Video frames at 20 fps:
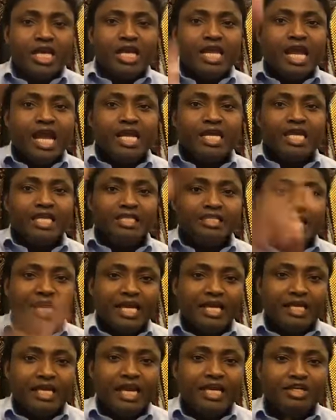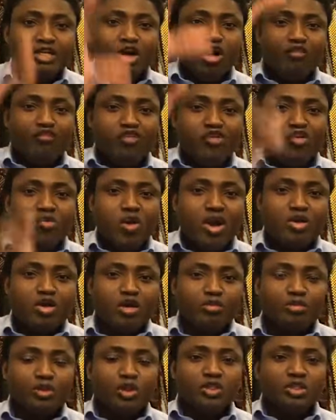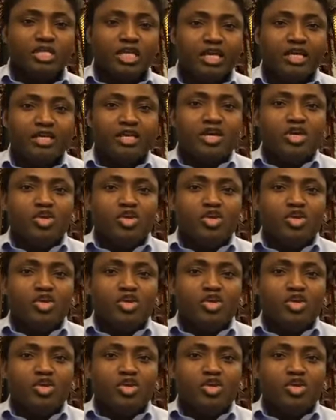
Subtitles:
Any day, any of you wake up to say